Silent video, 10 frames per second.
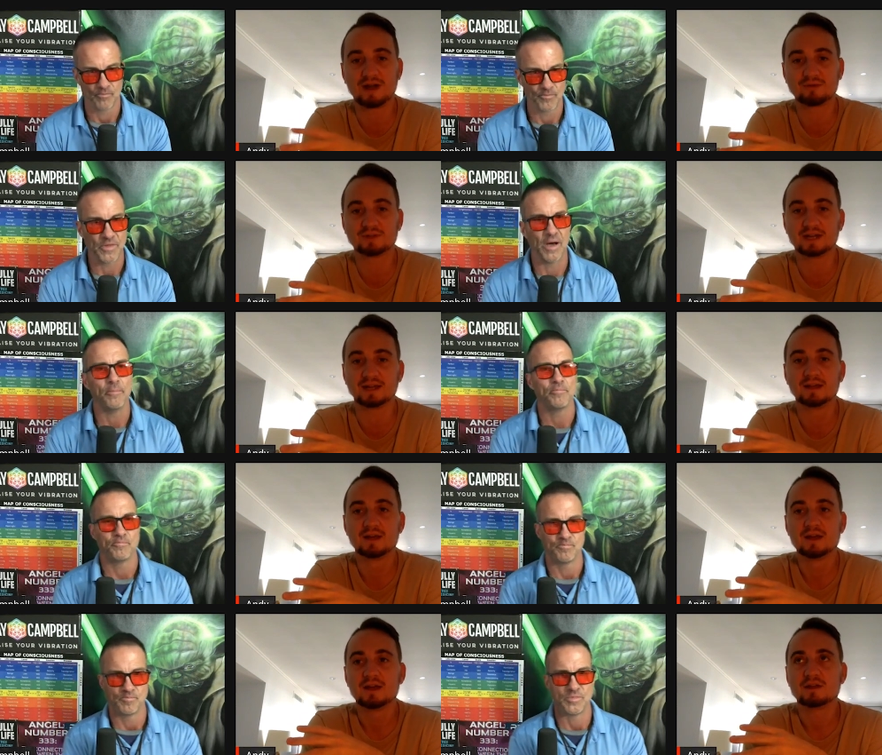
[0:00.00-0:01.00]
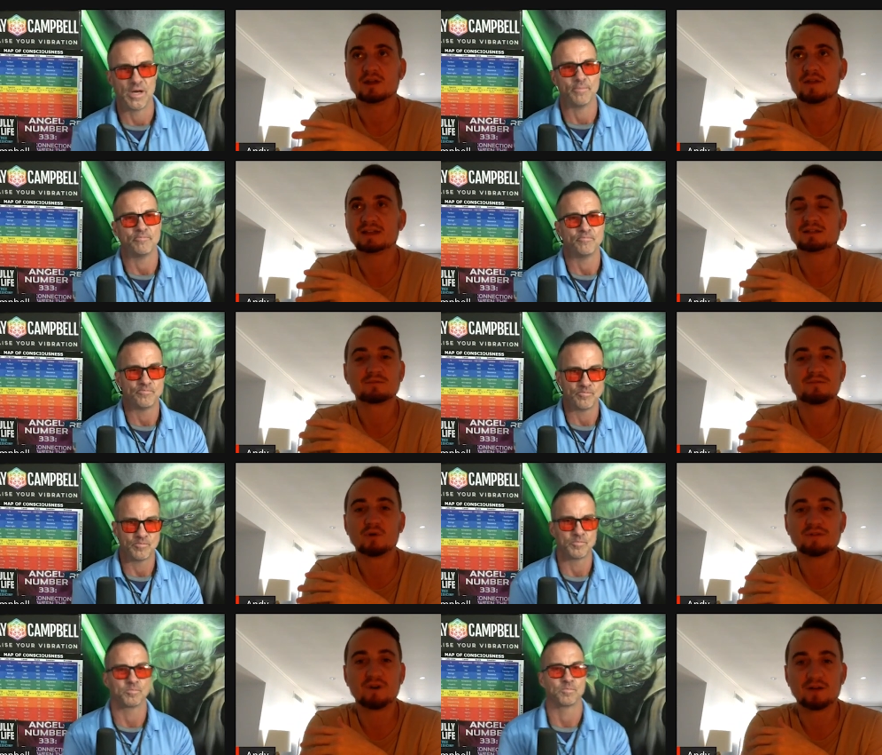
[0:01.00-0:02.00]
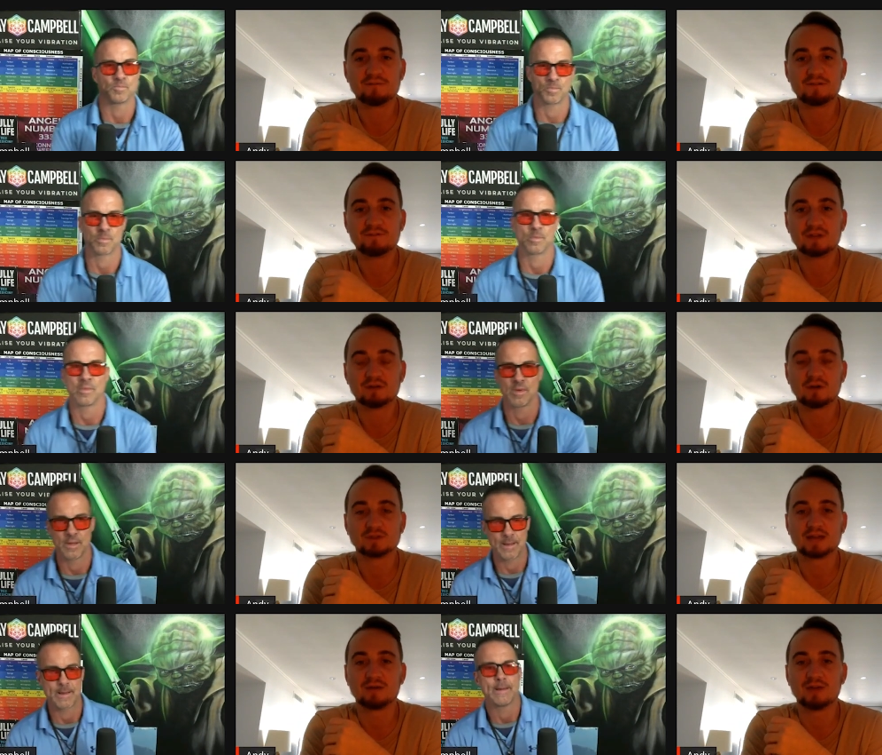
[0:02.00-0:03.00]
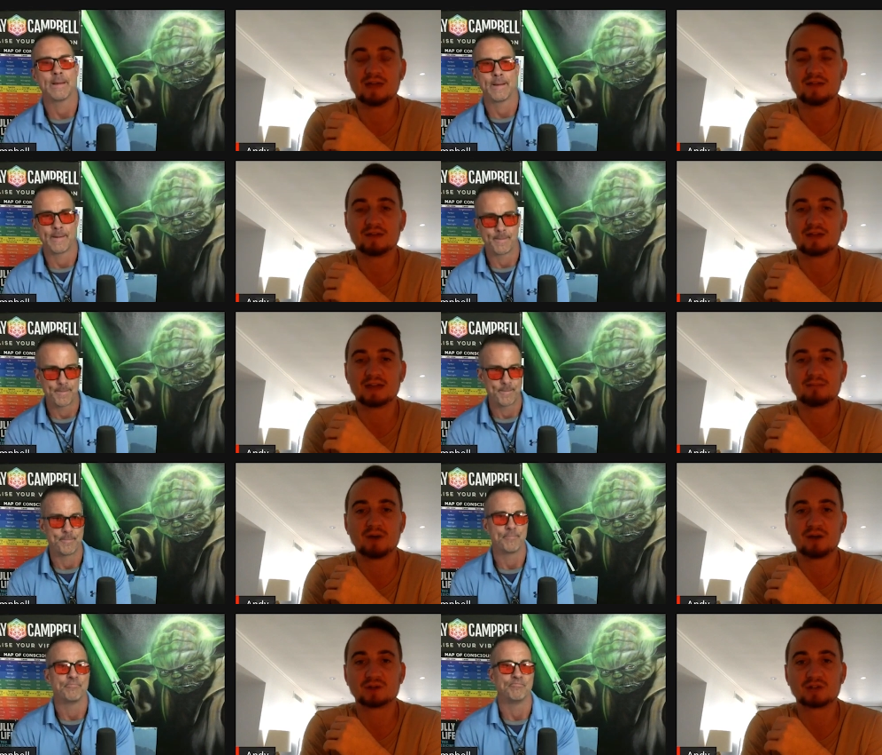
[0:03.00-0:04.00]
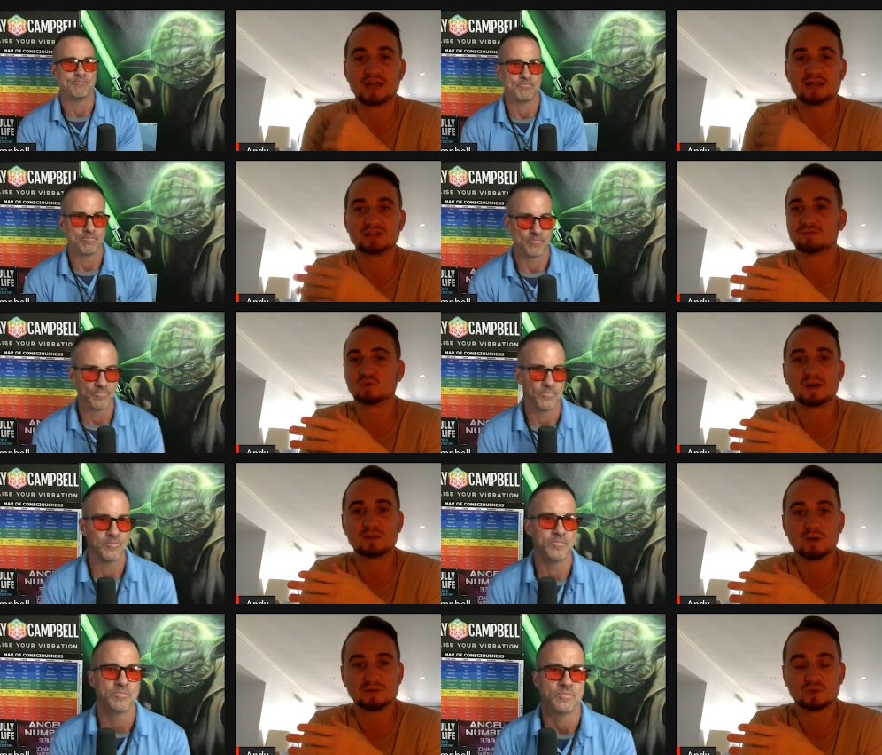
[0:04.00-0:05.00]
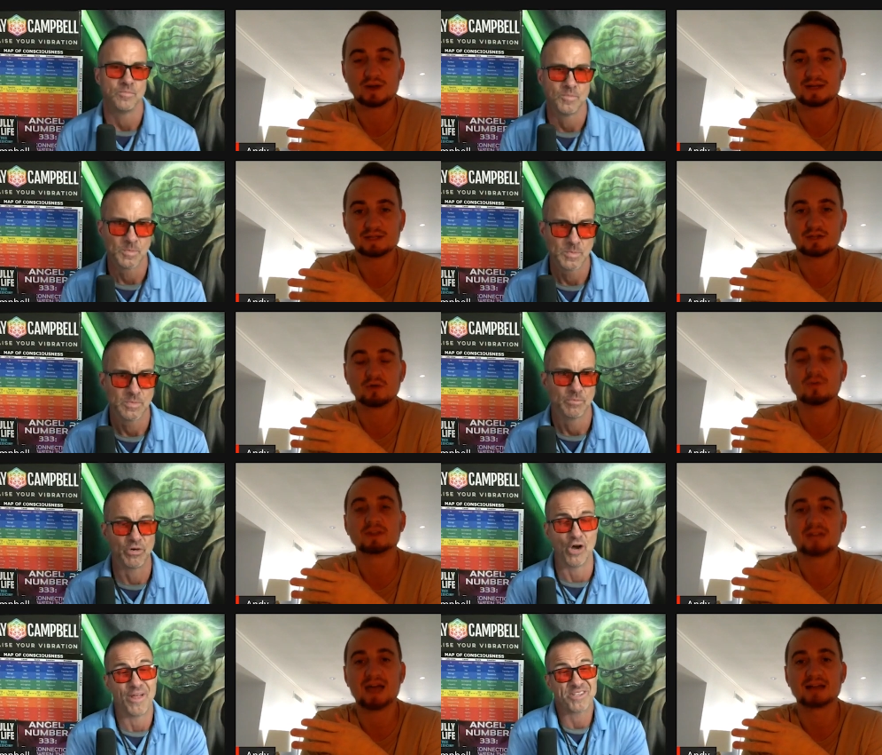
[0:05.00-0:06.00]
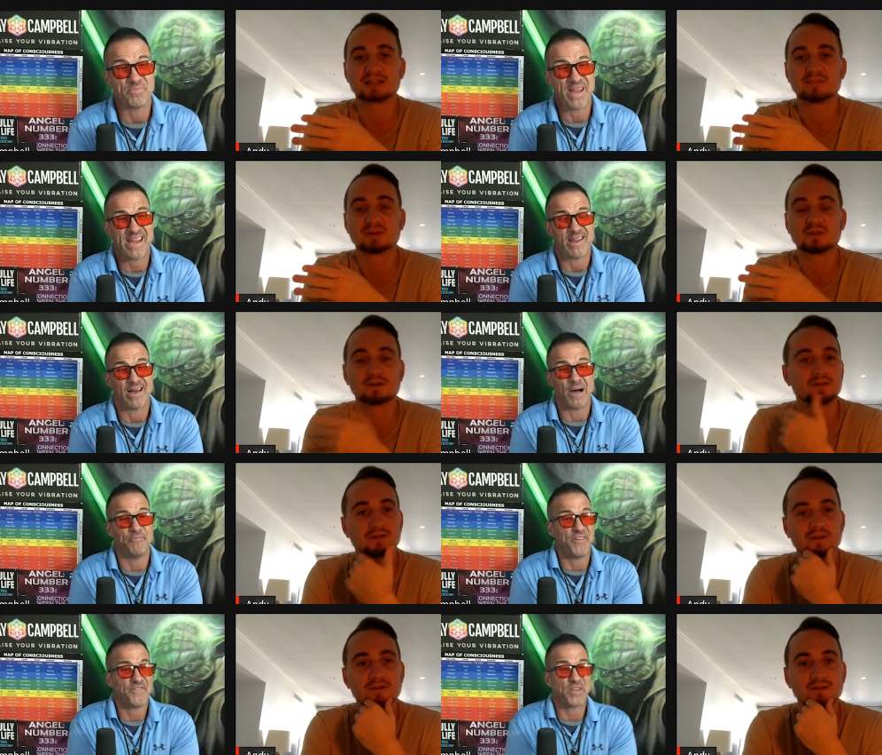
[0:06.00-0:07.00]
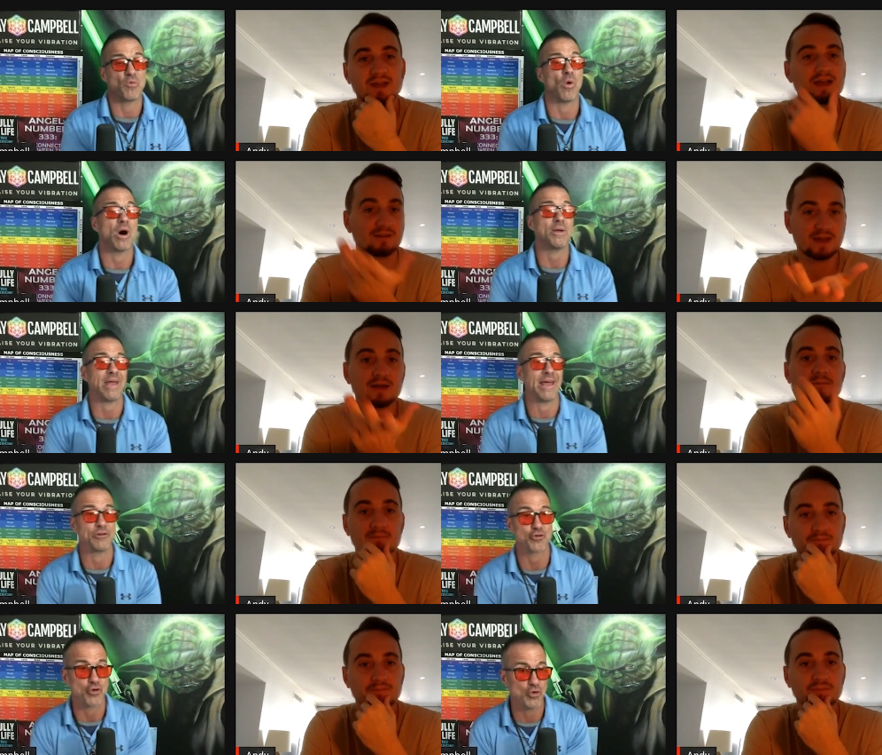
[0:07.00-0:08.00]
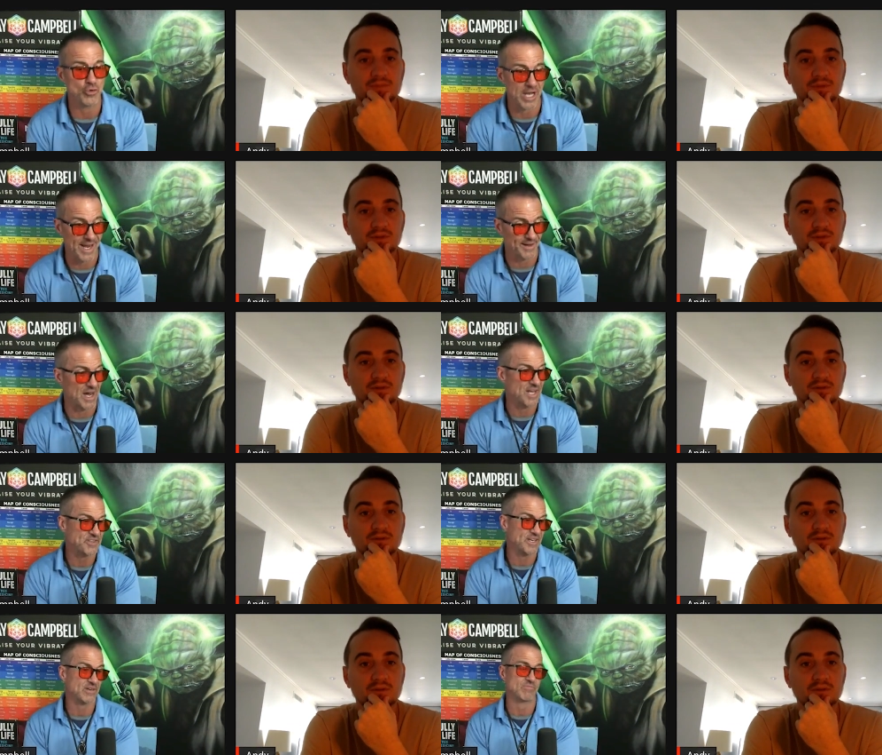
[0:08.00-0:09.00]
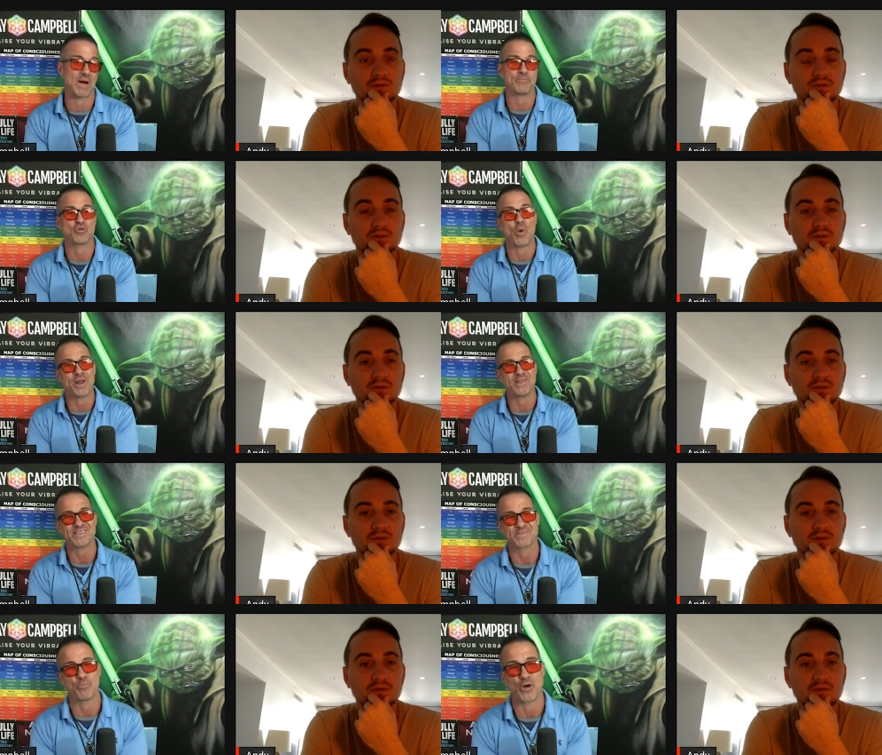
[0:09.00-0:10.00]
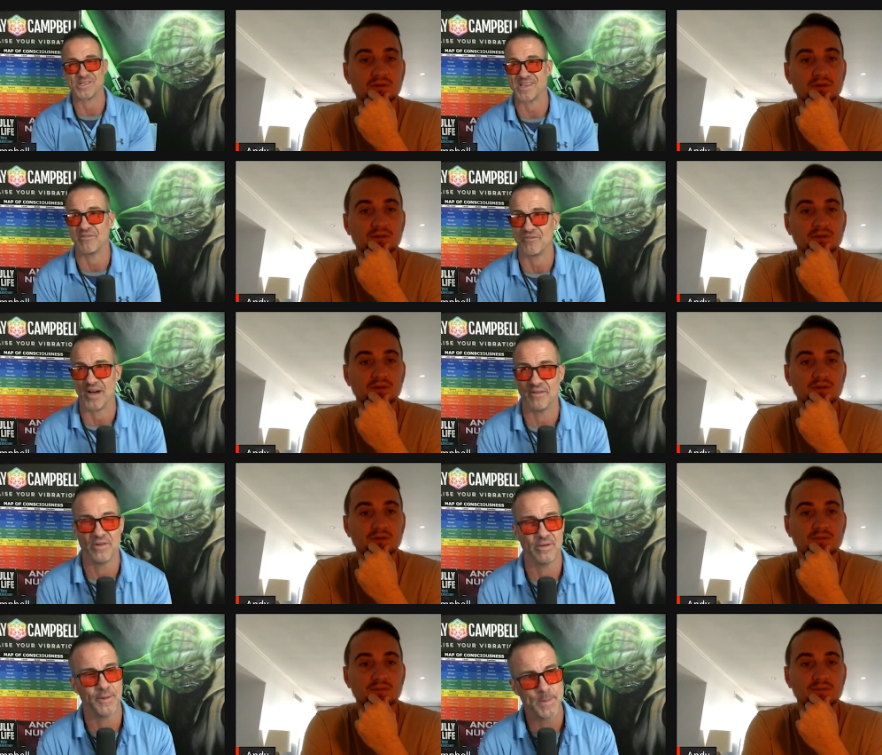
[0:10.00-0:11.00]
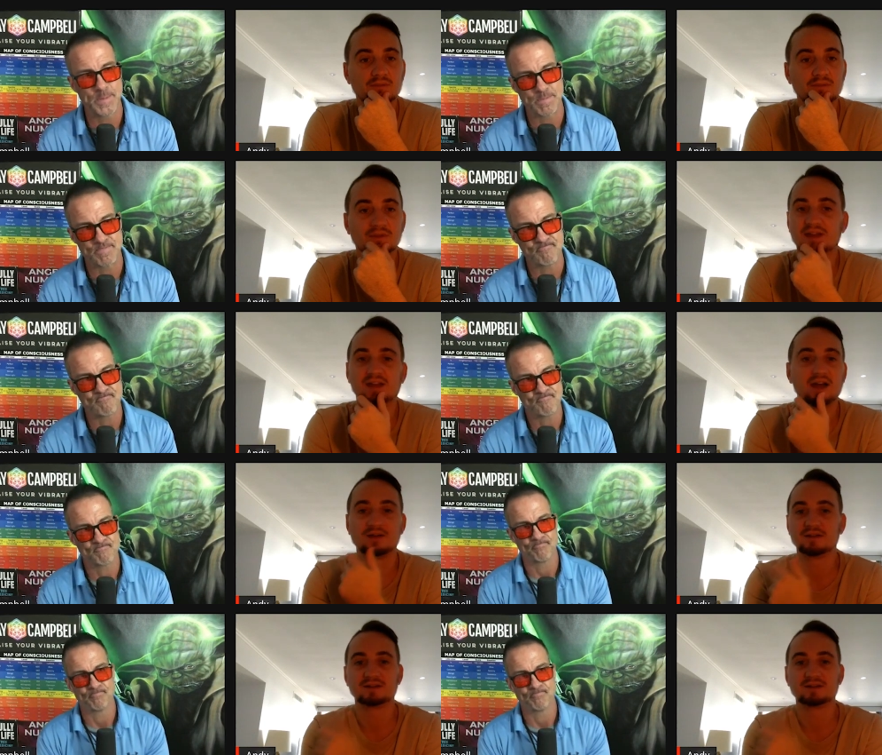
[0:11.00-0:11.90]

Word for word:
Speaker 1: grounding, yeah. You know, there's 45, 50 year olds out there that are getting biological ages of 21, 22 on the Well, test.
Speaker 2: that's me. I'm 51 yeah. and TruDiagnostic, I'm 20.75.
Speaker 1: There you go.